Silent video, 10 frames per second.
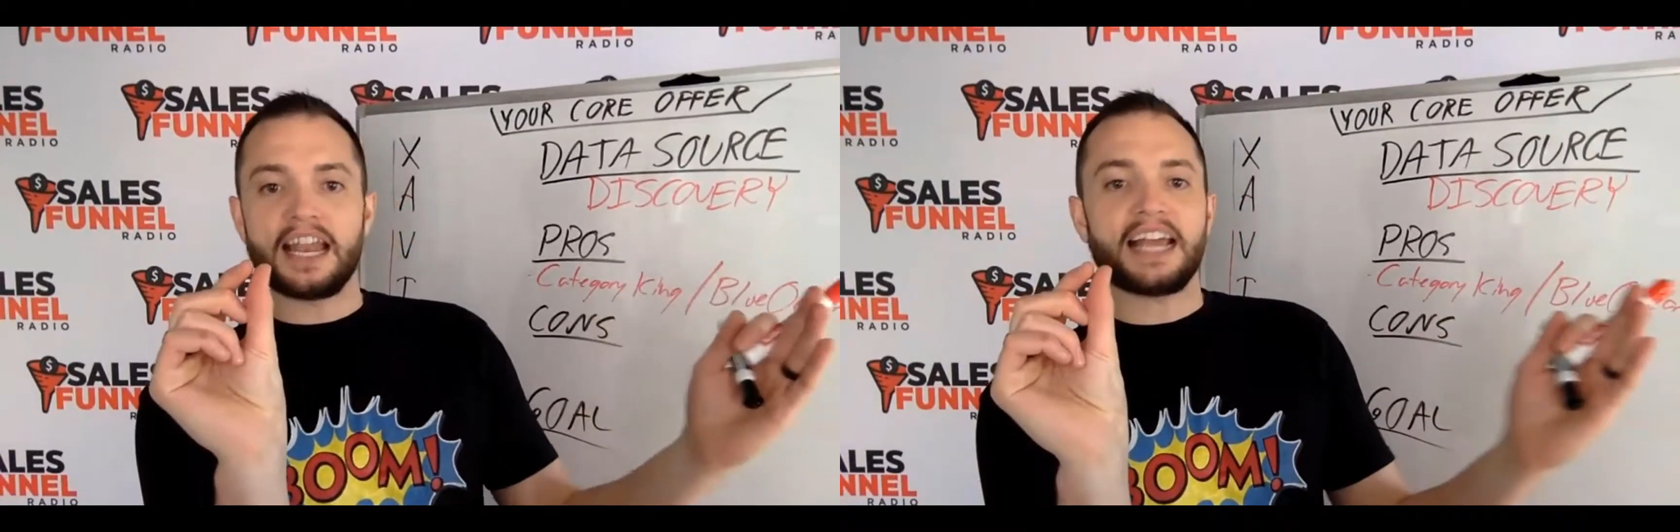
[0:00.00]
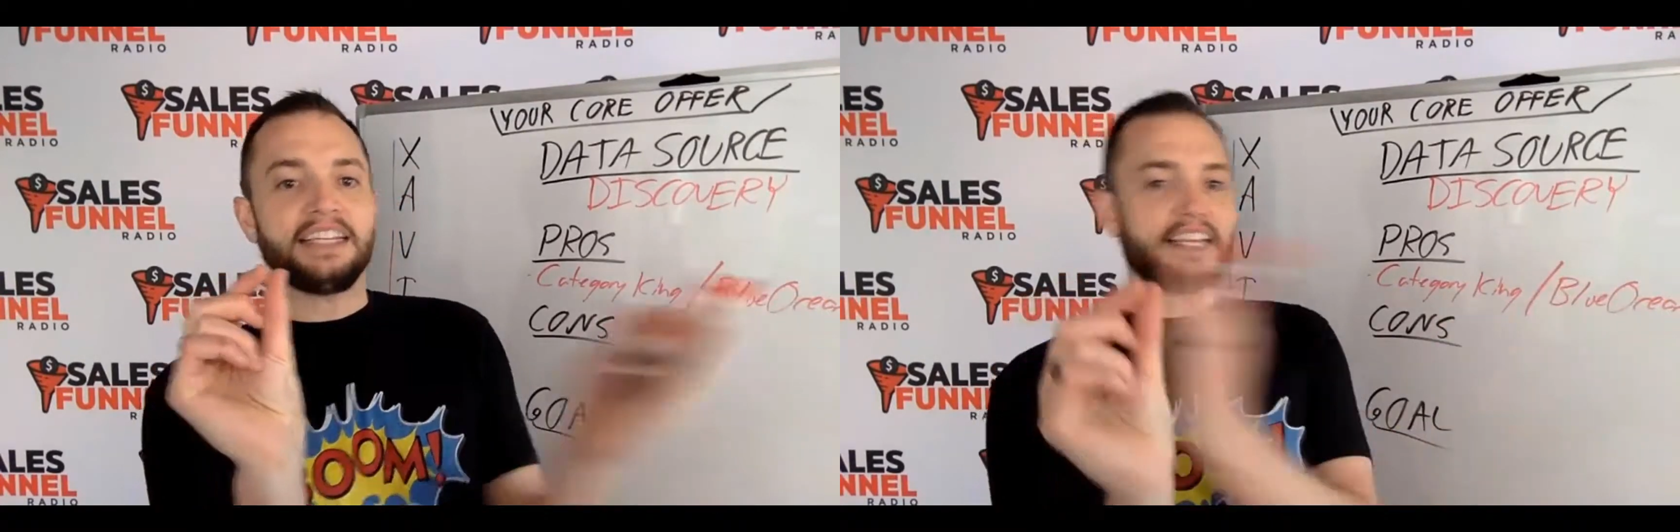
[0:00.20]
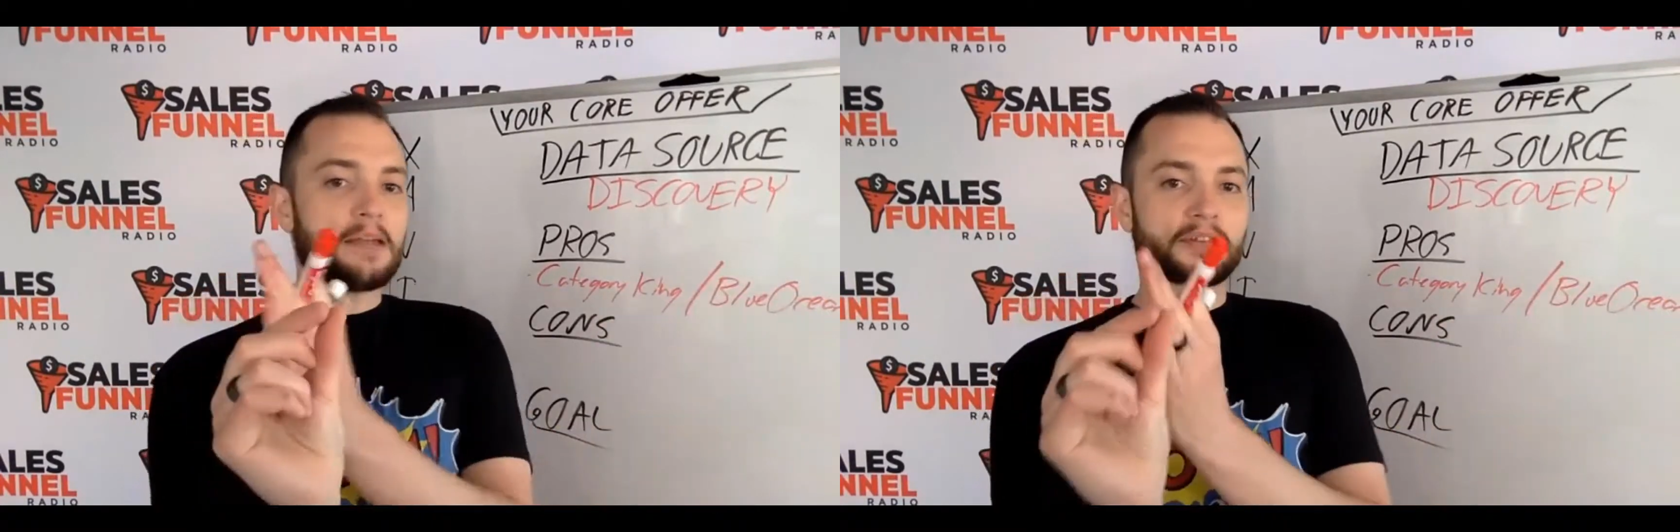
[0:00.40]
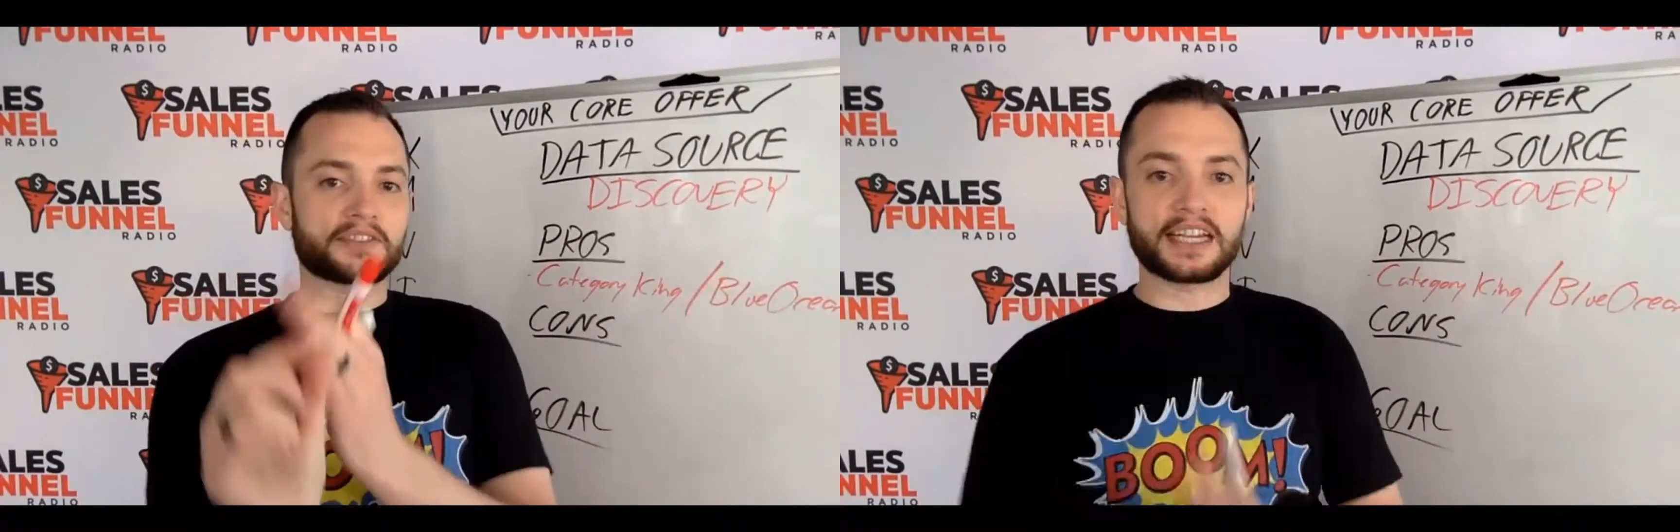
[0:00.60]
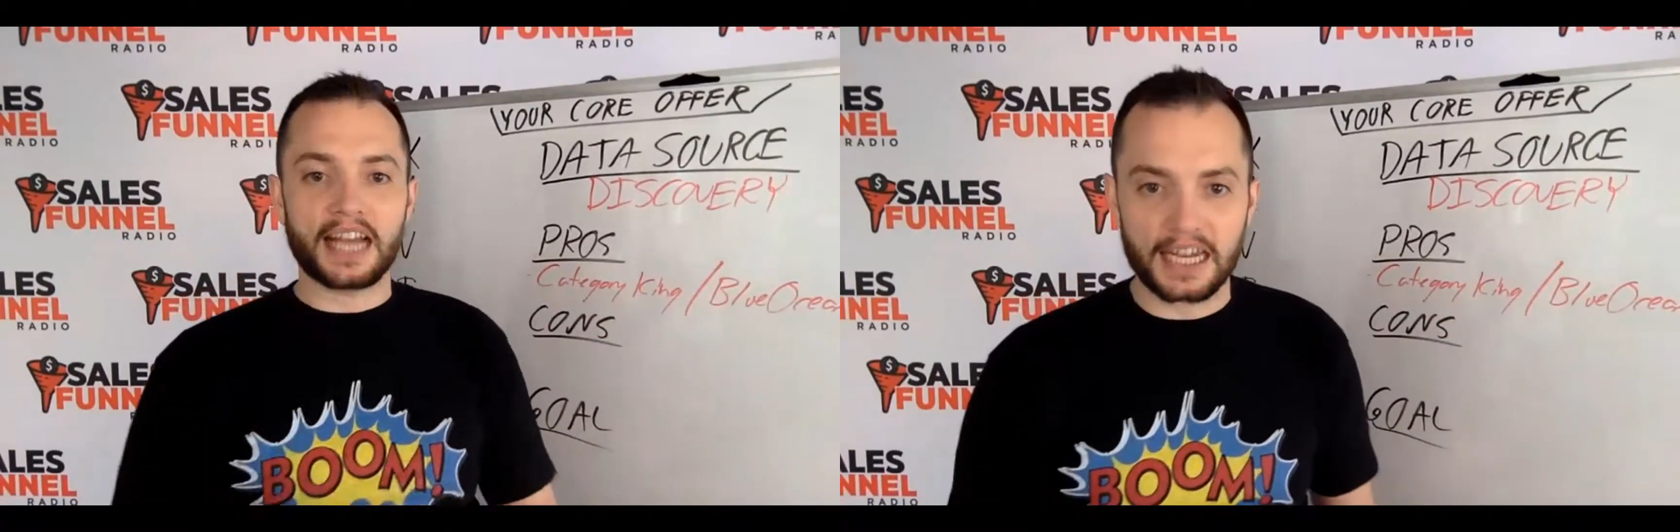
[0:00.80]

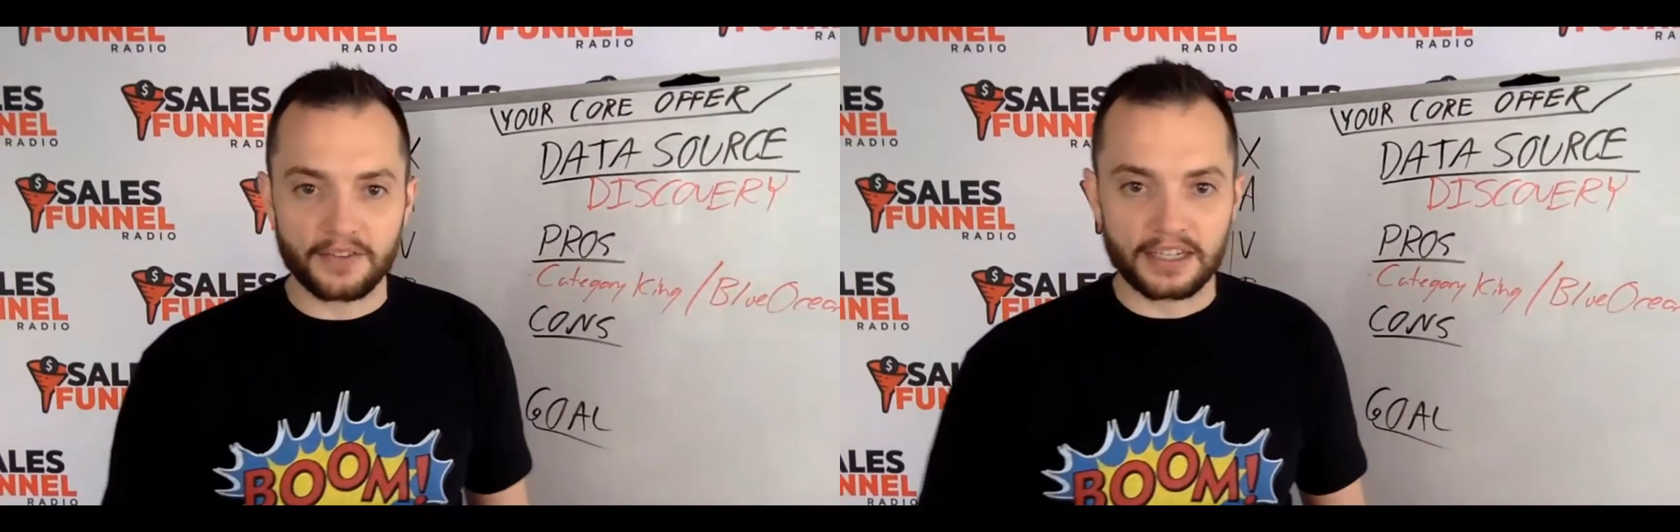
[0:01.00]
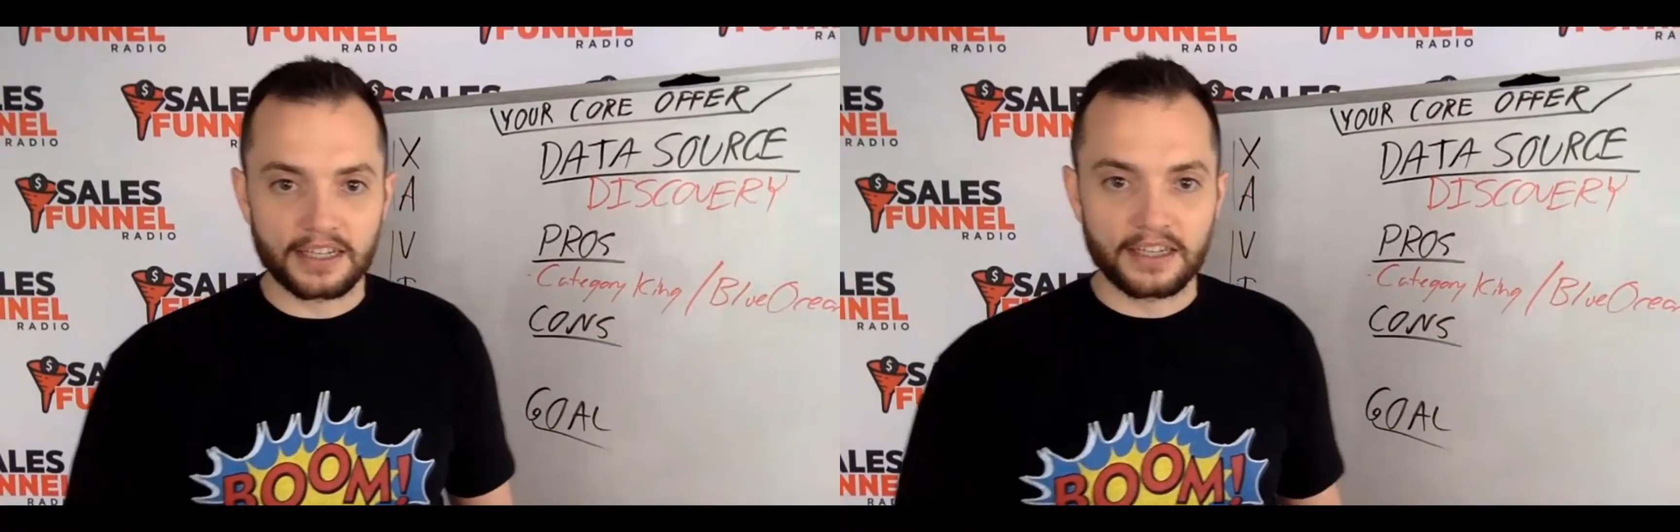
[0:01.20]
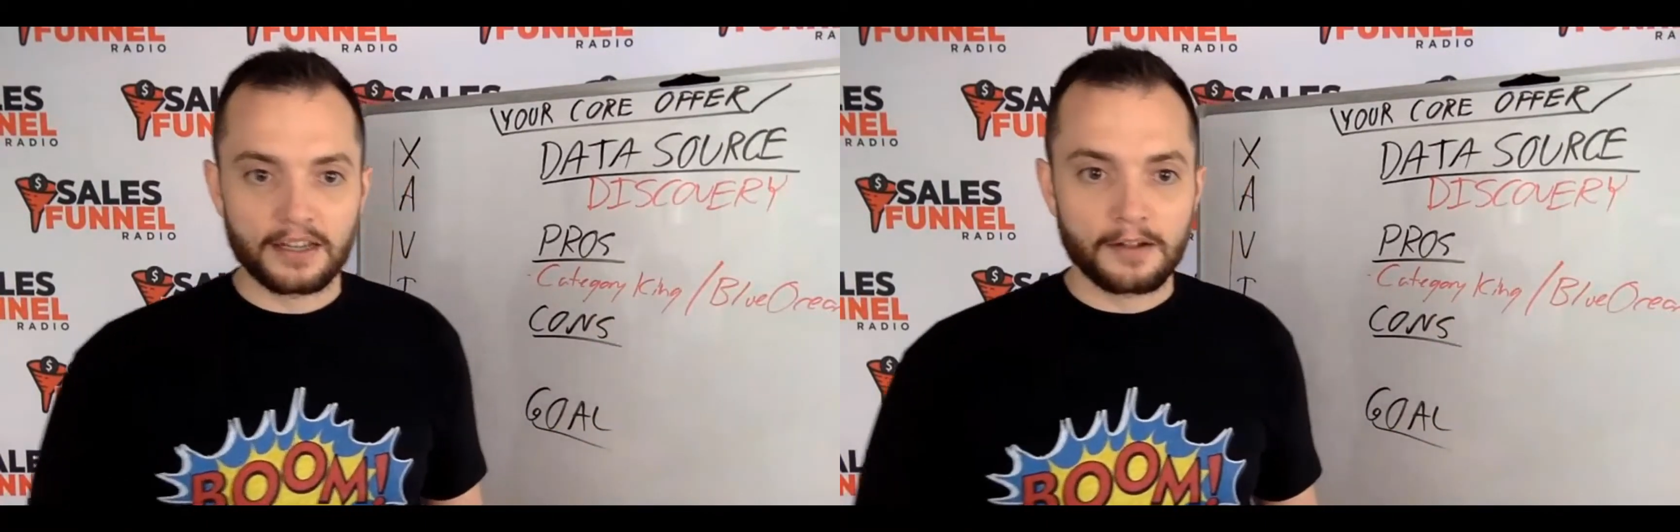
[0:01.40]
98% ahead of it.